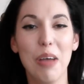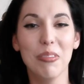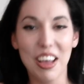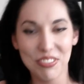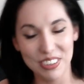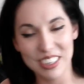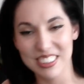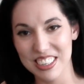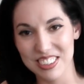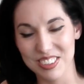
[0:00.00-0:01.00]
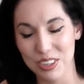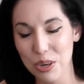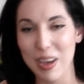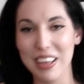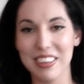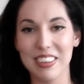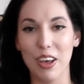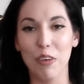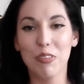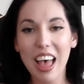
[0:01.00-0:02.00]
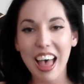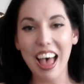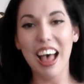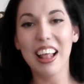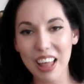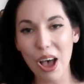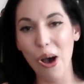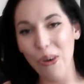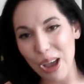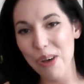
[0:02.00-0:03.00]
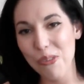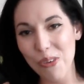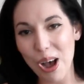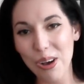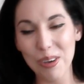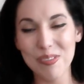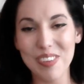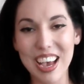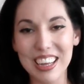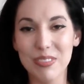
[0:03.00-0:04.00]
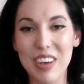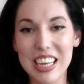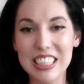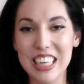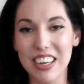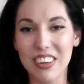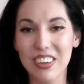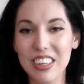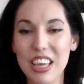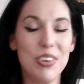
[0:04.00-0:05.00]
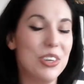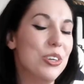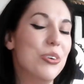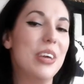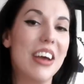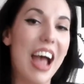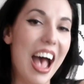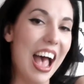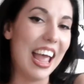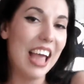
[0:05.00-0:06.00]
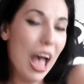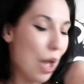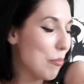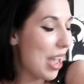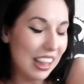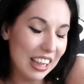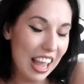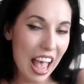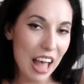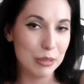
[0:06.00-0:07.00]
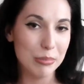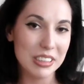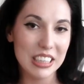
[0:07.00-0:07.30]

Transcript: I'm laughing because I just hurt myself. Hello and welcome back to my channel. If you're new here, hi, I'm Haley Addams.